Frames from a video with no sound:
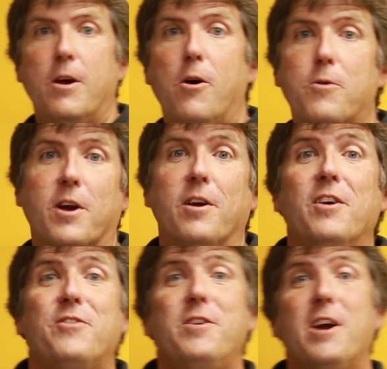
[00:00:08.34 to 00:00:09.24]
Okay,
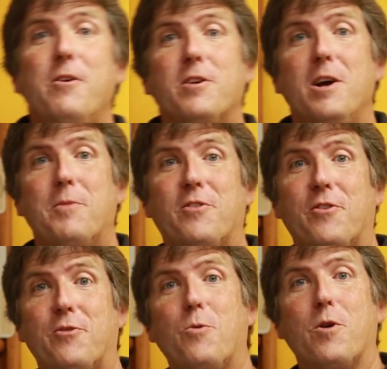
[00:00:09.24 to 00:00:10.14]
so you got your comics
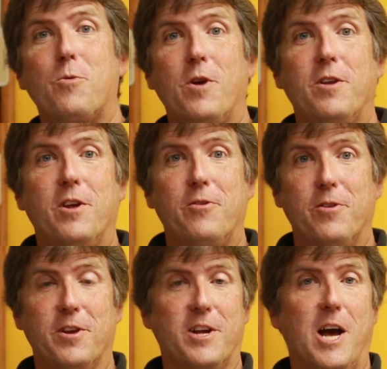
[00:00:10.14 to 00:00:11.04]
all squared away and
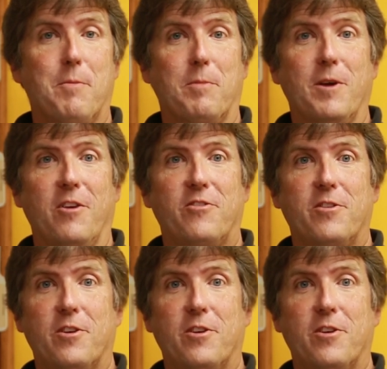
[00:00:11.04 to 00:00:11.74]
entered into ComicBase.